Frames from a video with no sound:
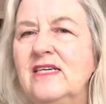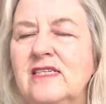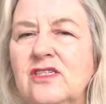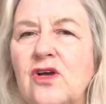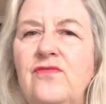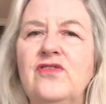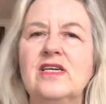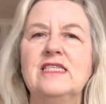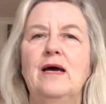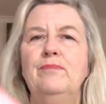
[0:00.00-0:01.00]
So for
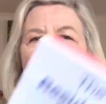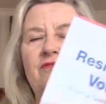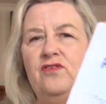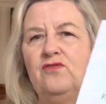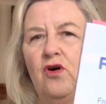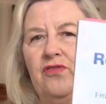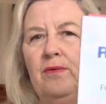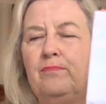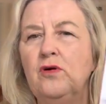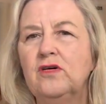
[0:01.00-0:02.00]
example, if you've got the
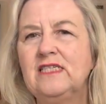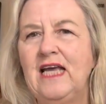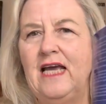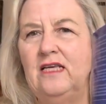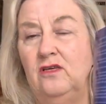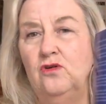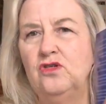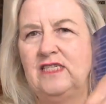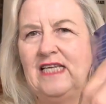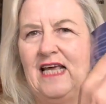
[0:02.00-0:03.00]
book, say, you
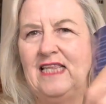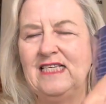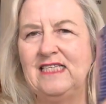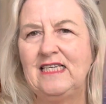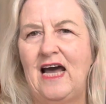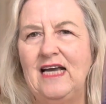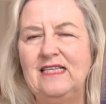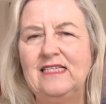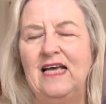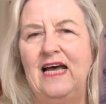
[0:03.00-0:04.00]
say this
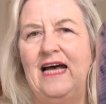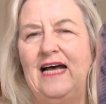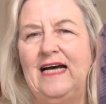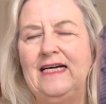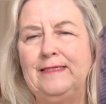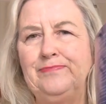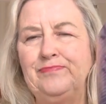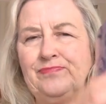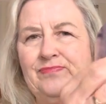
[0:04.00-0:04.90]
size um,